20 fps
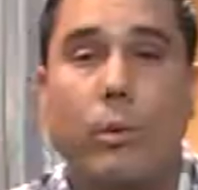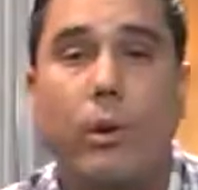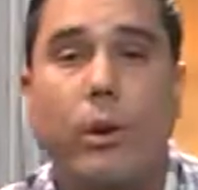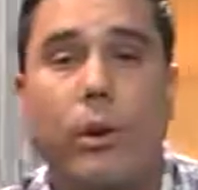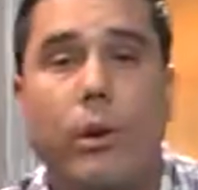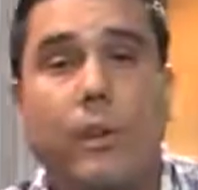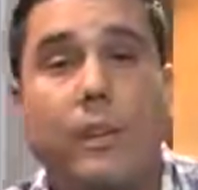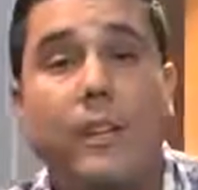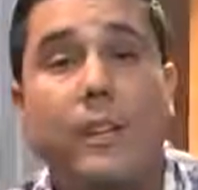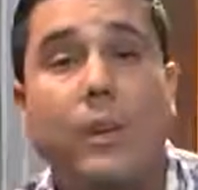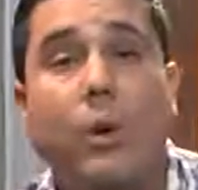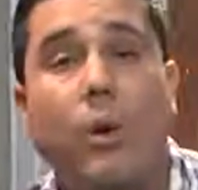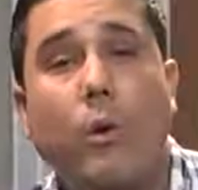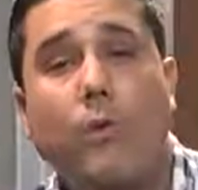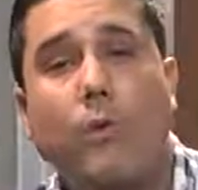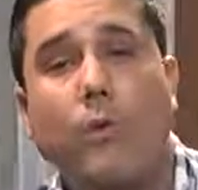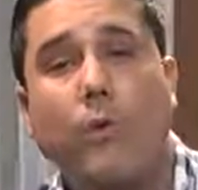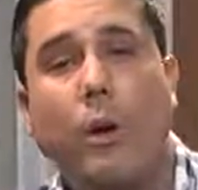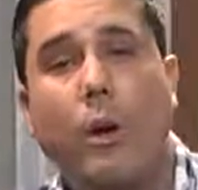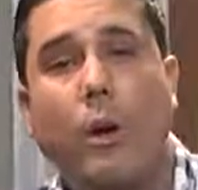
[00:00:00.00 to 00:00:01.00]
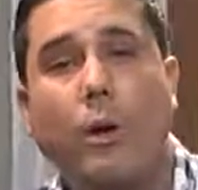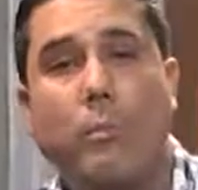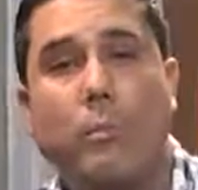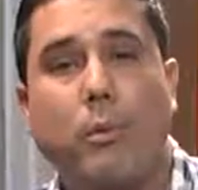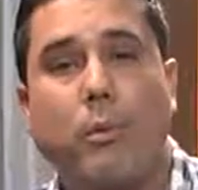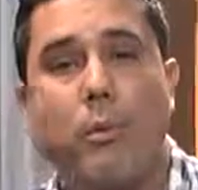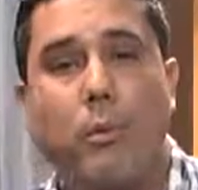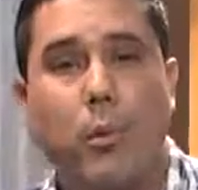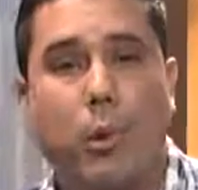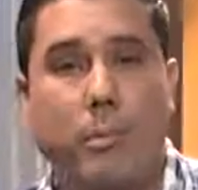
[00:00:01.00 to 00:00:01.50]
Well, the overall
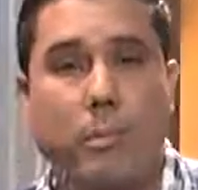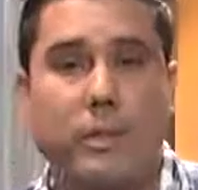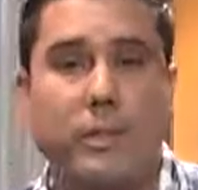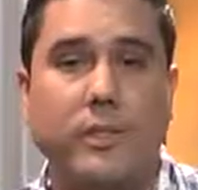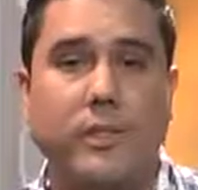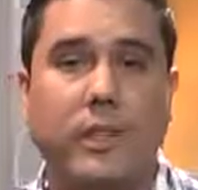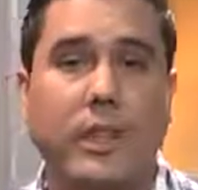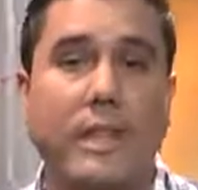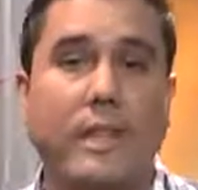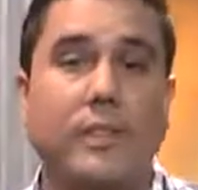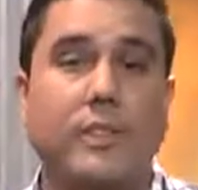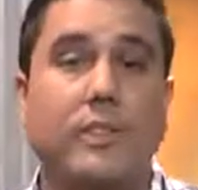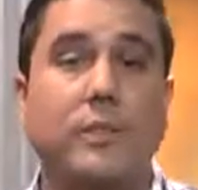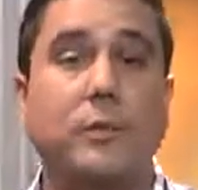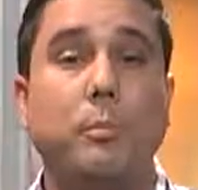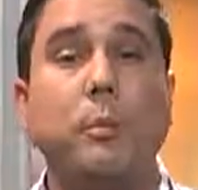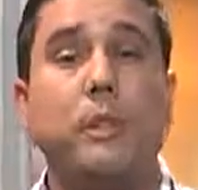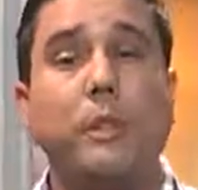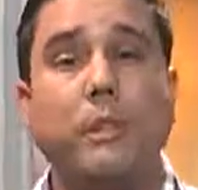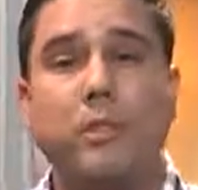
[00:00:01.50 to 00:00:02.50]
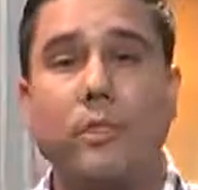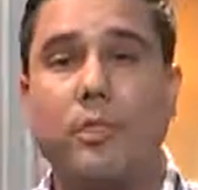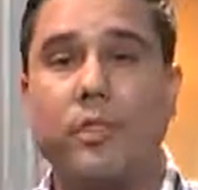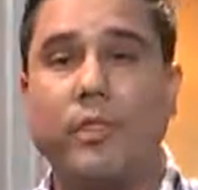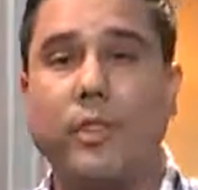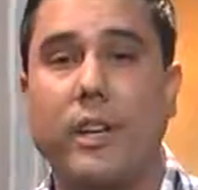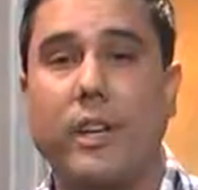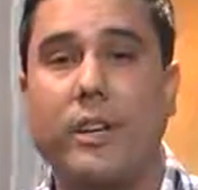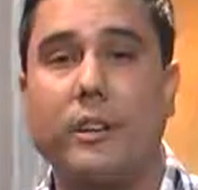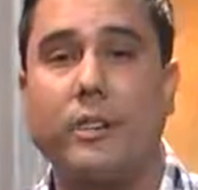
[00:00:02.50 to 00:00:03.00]
performance and speed of our
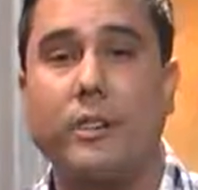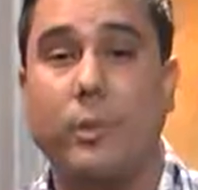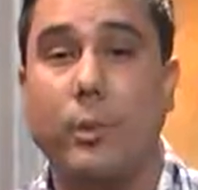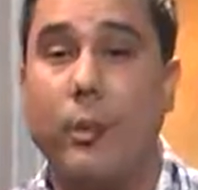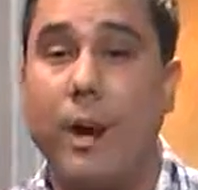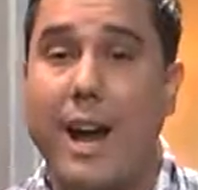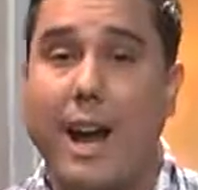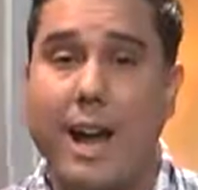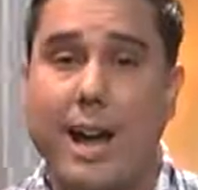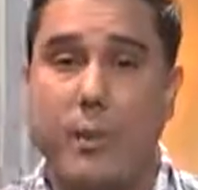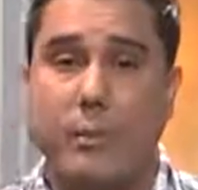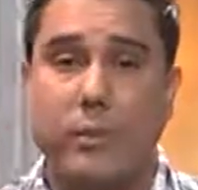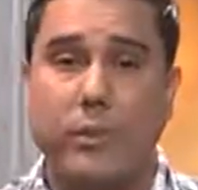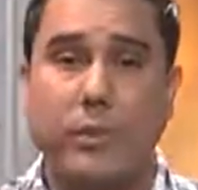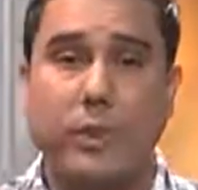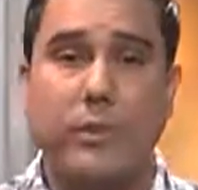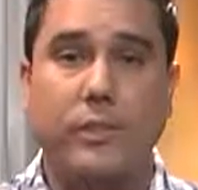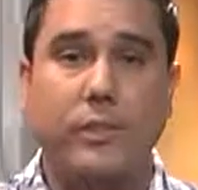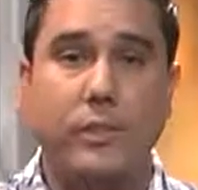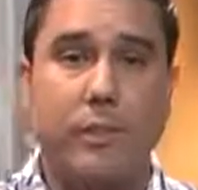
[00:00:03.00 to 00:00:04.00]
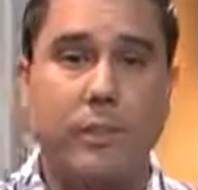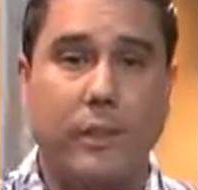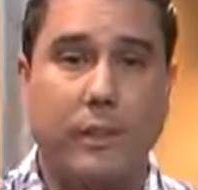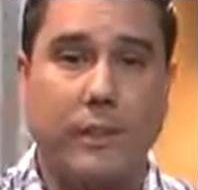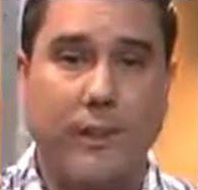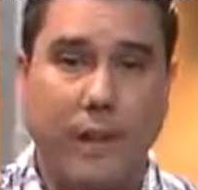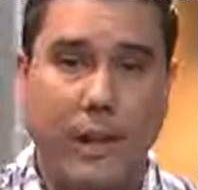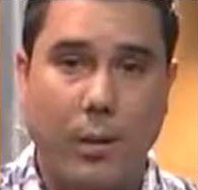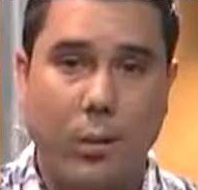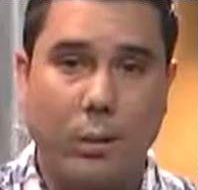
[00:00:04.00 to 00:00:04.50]
sites or apps is
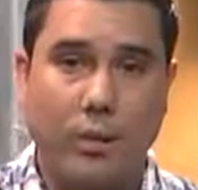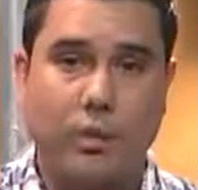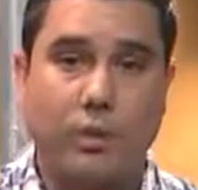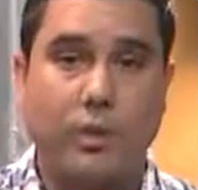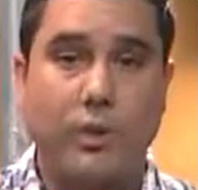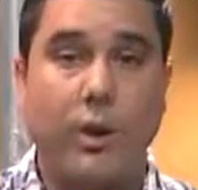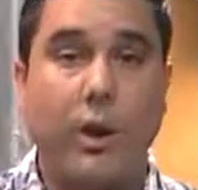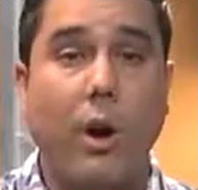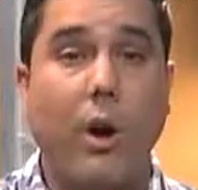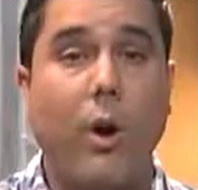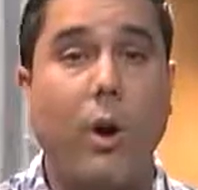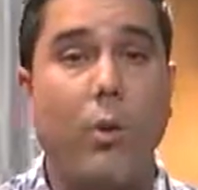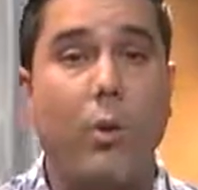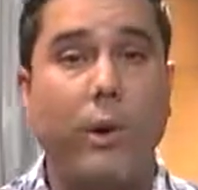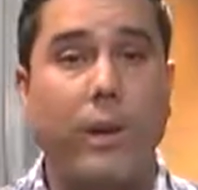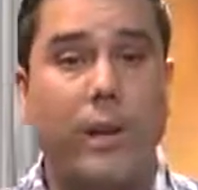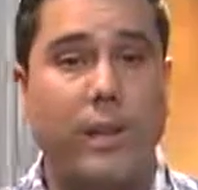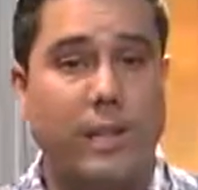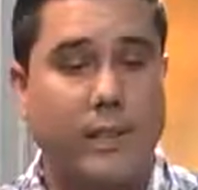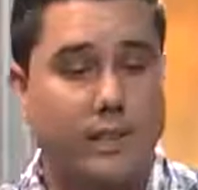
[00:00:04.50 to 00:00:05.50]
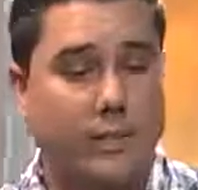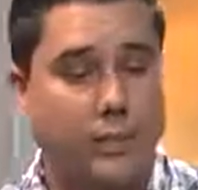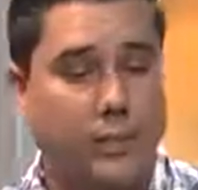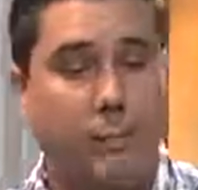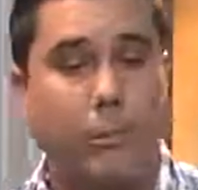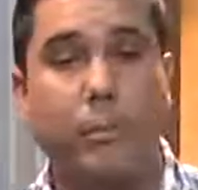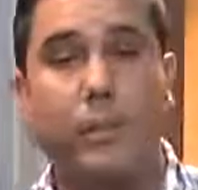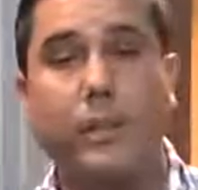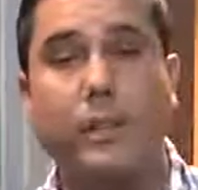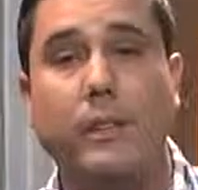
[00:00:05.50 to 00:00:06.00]
something that we should always
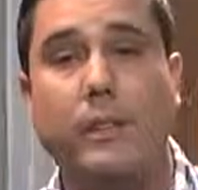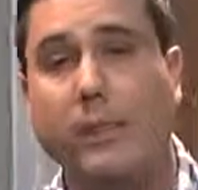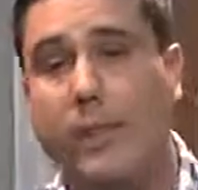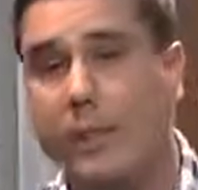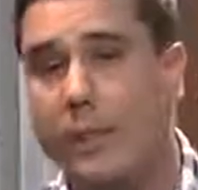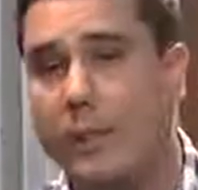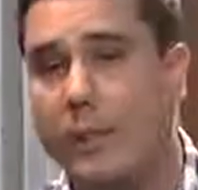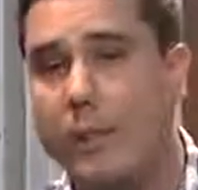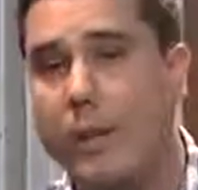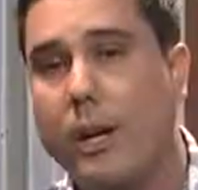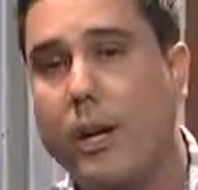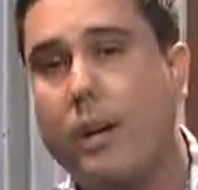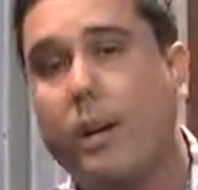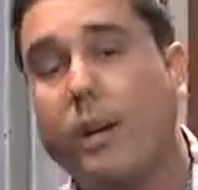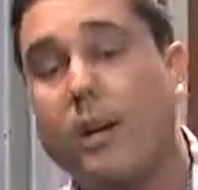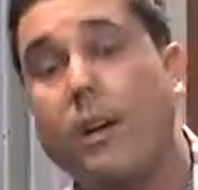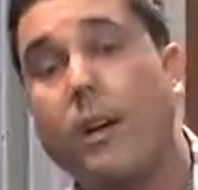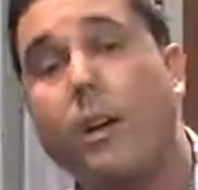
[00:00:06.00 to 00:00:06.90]
be thinking about.